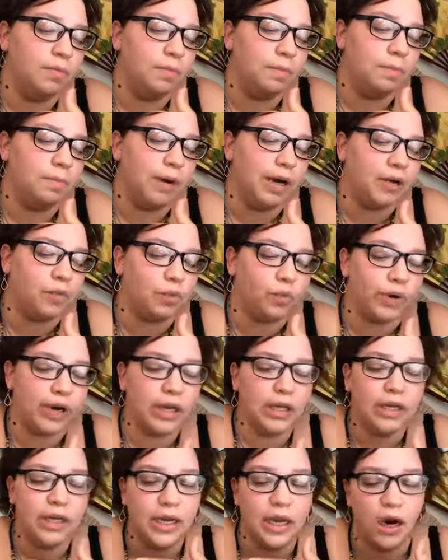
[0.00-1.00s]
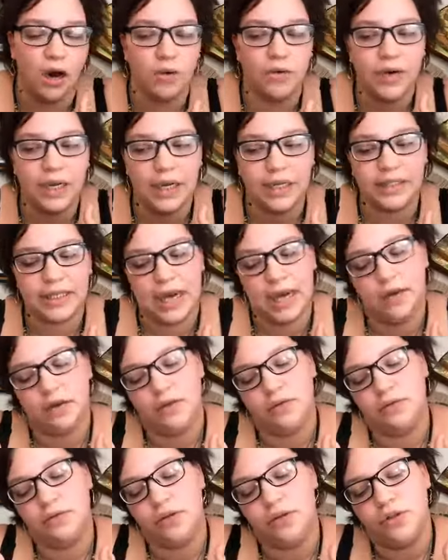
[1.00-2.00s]
but really honing it
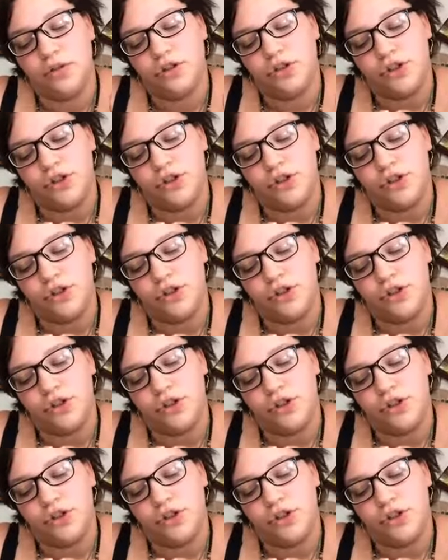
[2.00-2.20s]
down